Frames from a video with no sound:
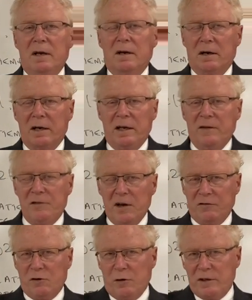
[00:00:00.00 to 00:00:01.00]
All right, if you
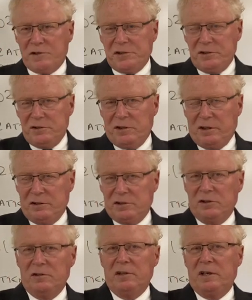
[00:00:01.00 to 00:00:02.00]
have questions, you can
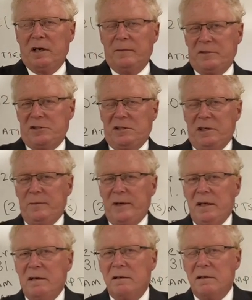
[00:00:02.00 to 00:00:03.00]
certainly come and see
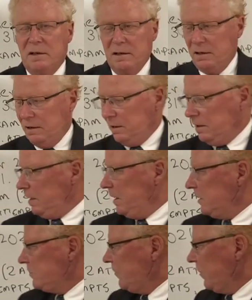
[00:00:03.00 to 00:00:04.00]
me
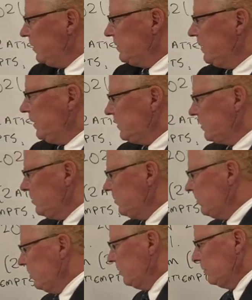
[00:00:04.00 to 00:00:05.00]
as far as that's
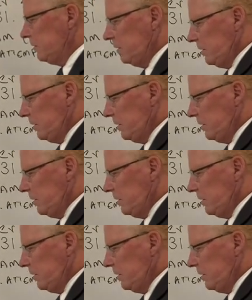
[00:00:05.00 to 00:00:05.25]
concerned.